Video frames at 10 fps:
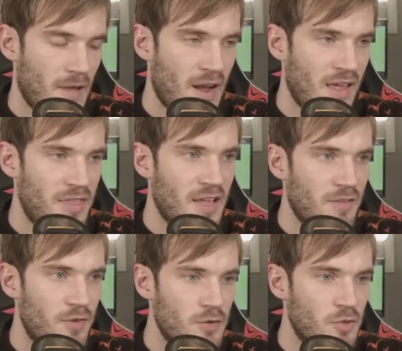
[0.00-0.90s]
And I think if
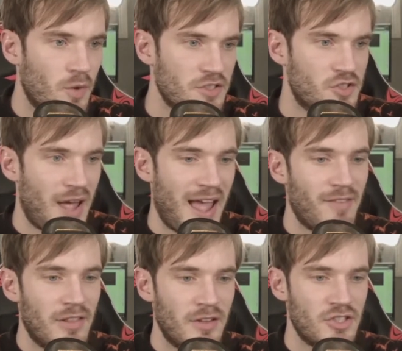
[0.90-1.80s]
YouTube wants to have
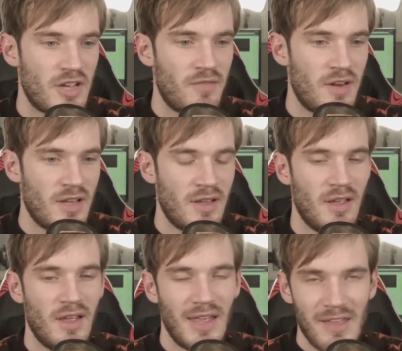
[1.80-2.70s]
longevity,
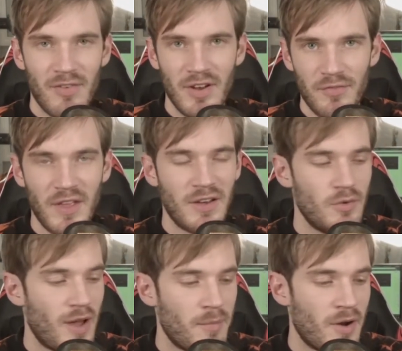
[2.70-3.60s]
even if they do
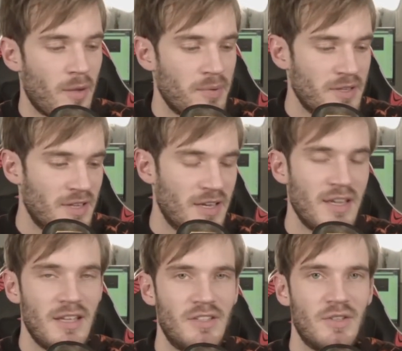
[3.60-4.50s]
have monopoly, they
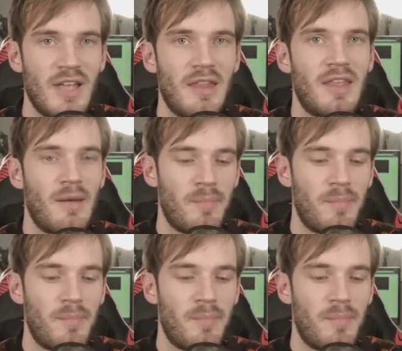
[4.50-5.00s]
need to get that